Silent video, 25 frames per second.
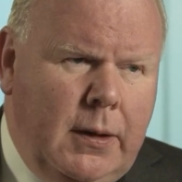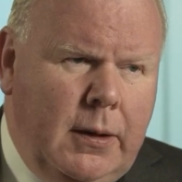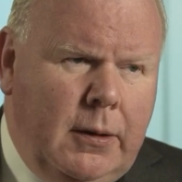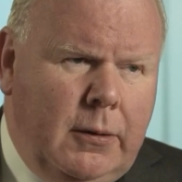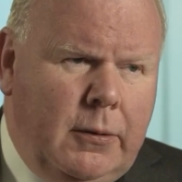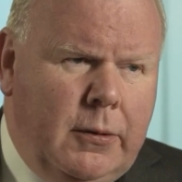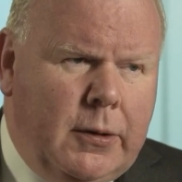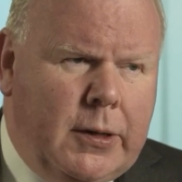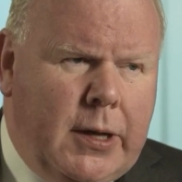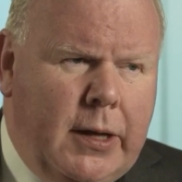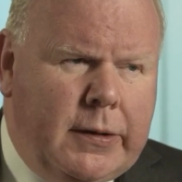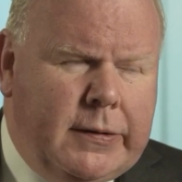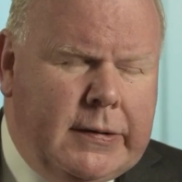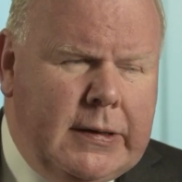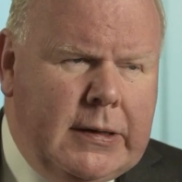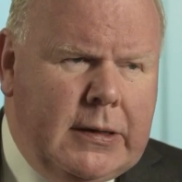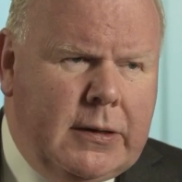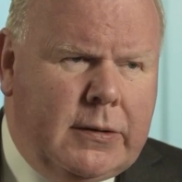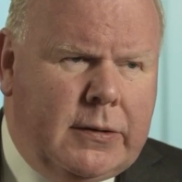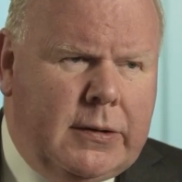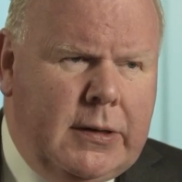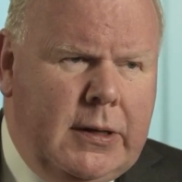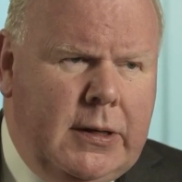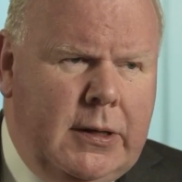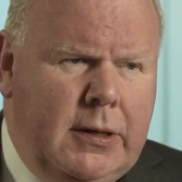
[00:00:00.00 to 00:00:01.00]
Look, I
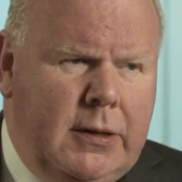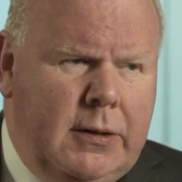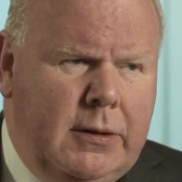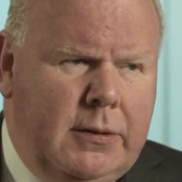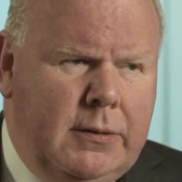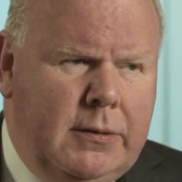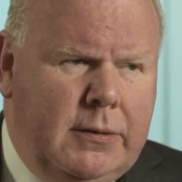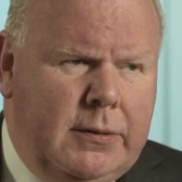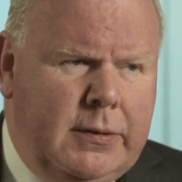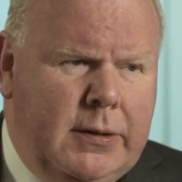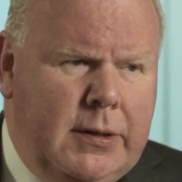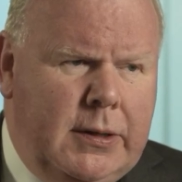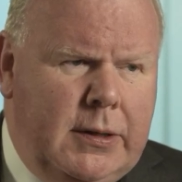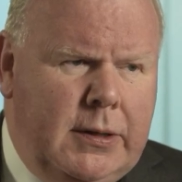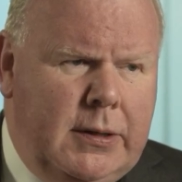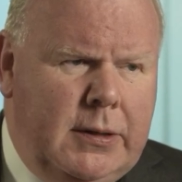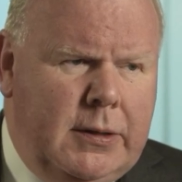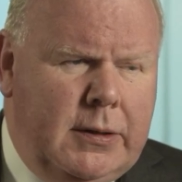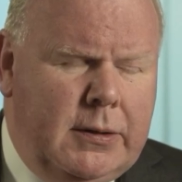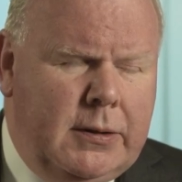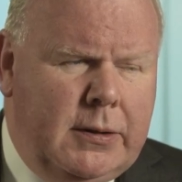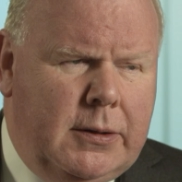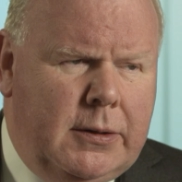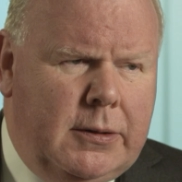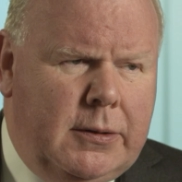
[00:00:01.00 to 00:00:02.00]
think the
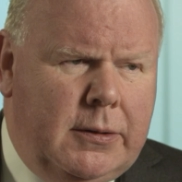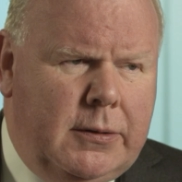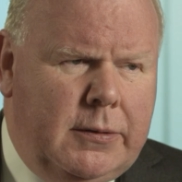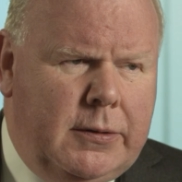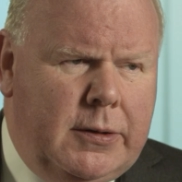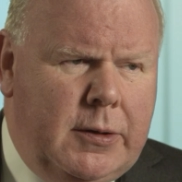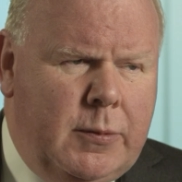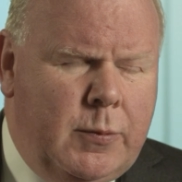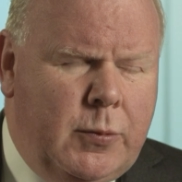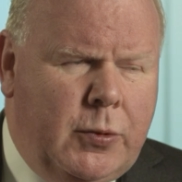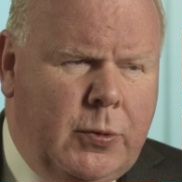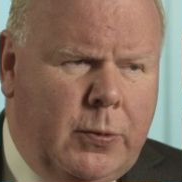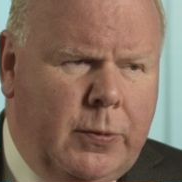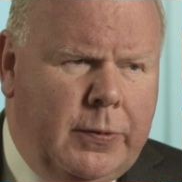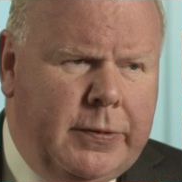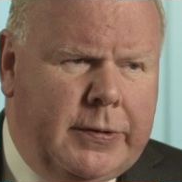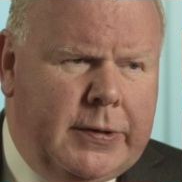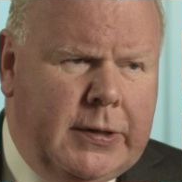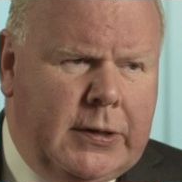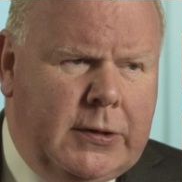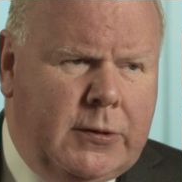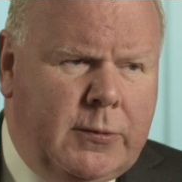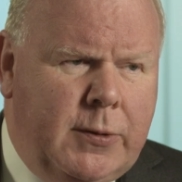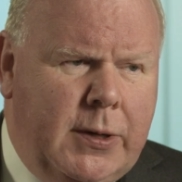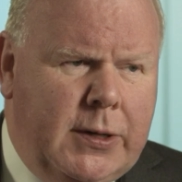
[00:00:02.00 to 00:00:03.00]
important
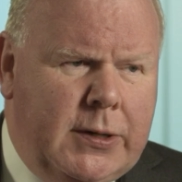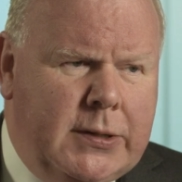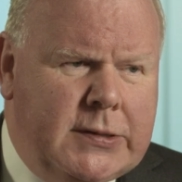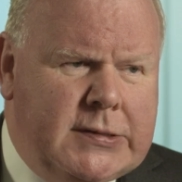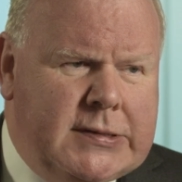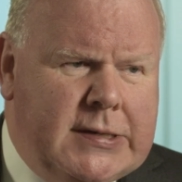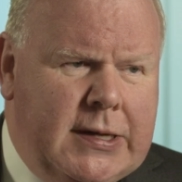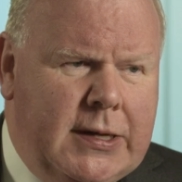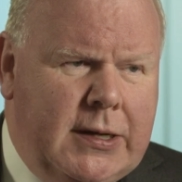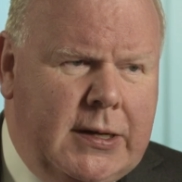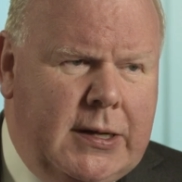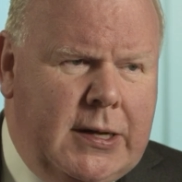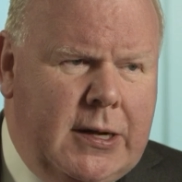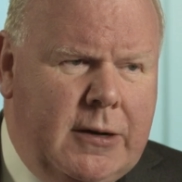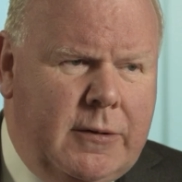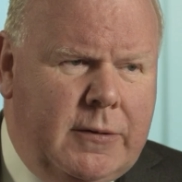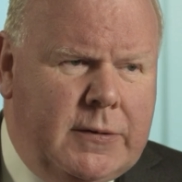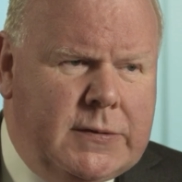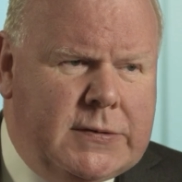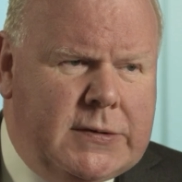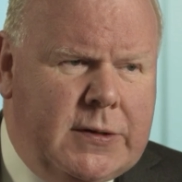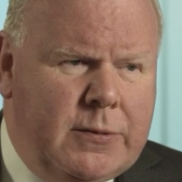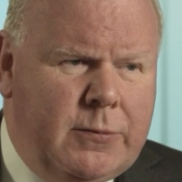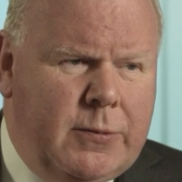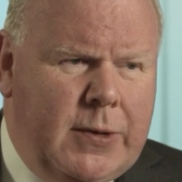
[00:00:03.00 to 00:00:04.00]
thing to understand here
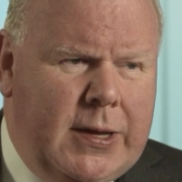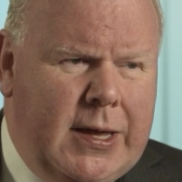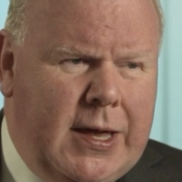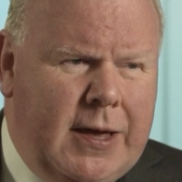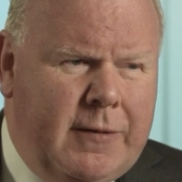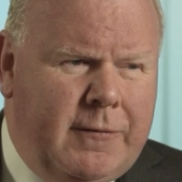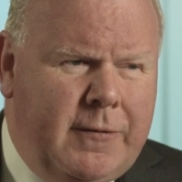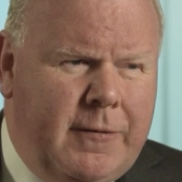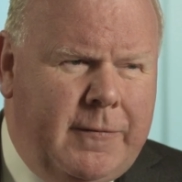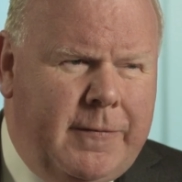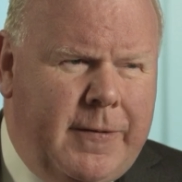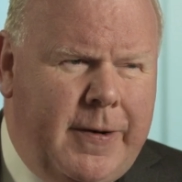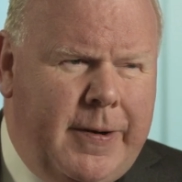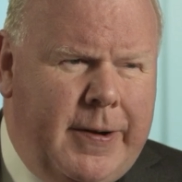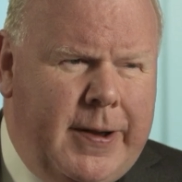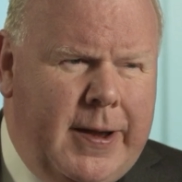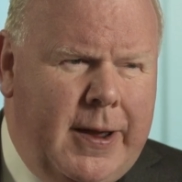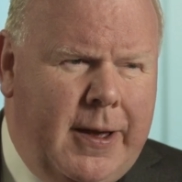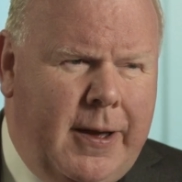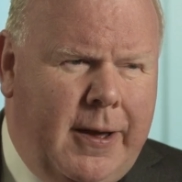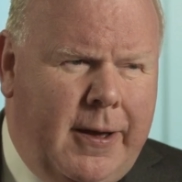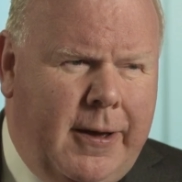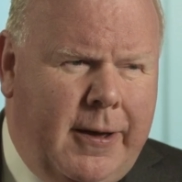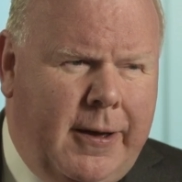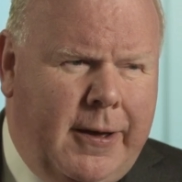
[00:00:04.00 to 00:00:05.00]
is that we have a very
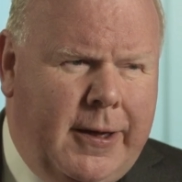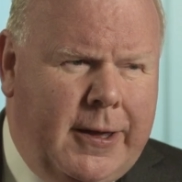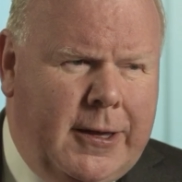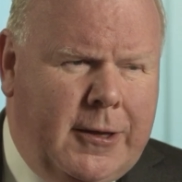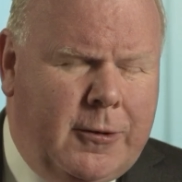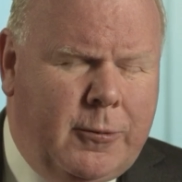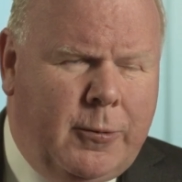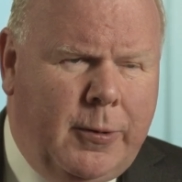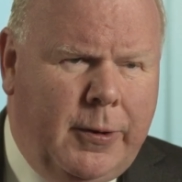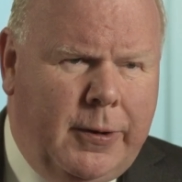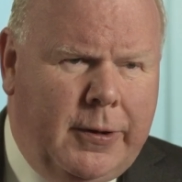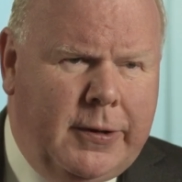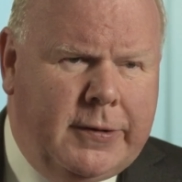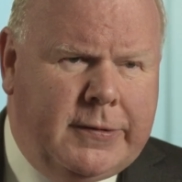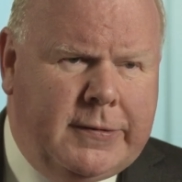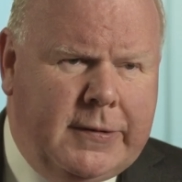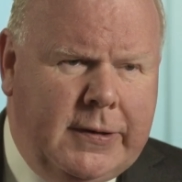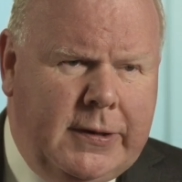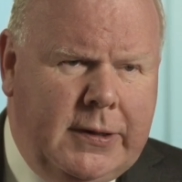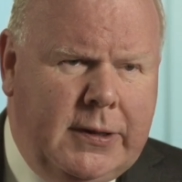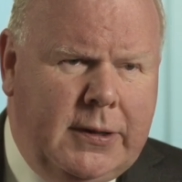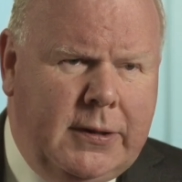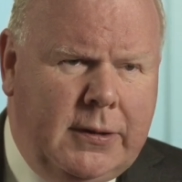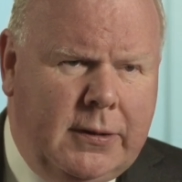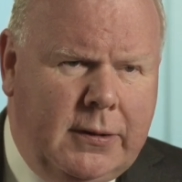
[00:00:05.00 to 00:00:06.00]
high
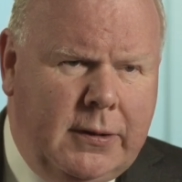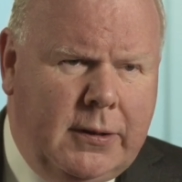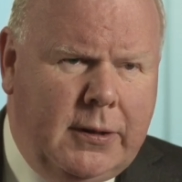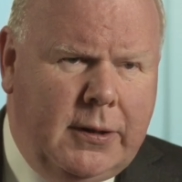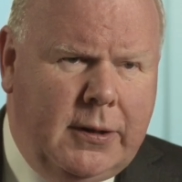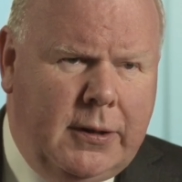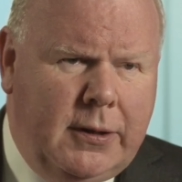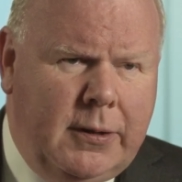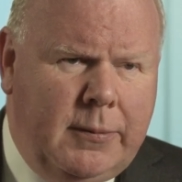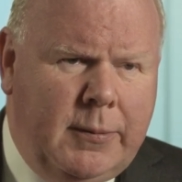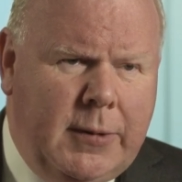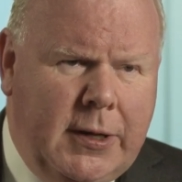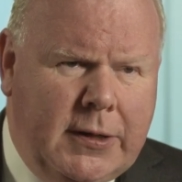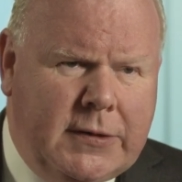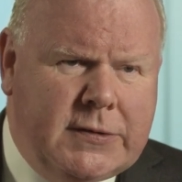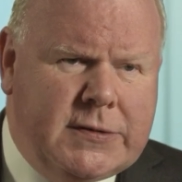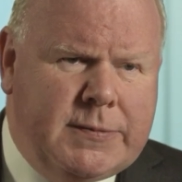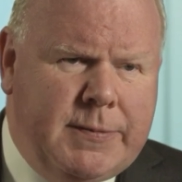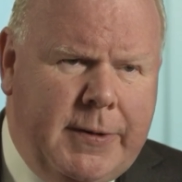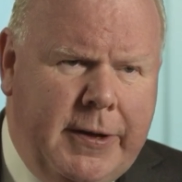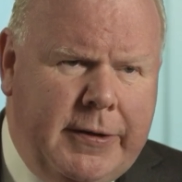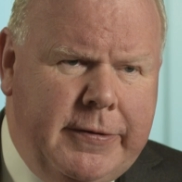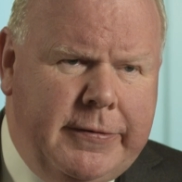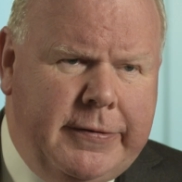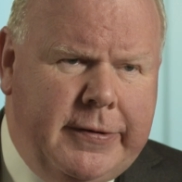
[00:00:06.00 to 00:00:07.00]
quality
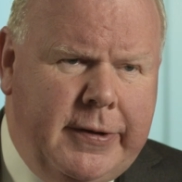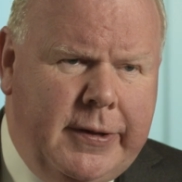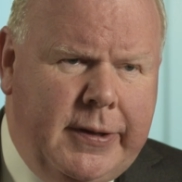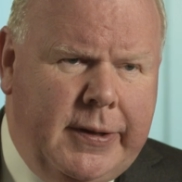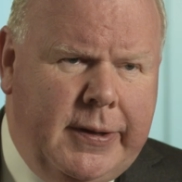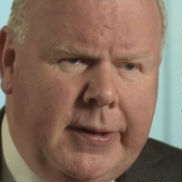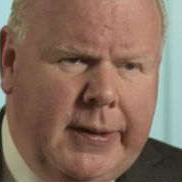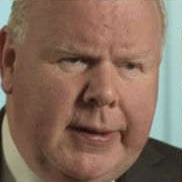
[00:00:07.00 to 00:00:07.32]
exposure,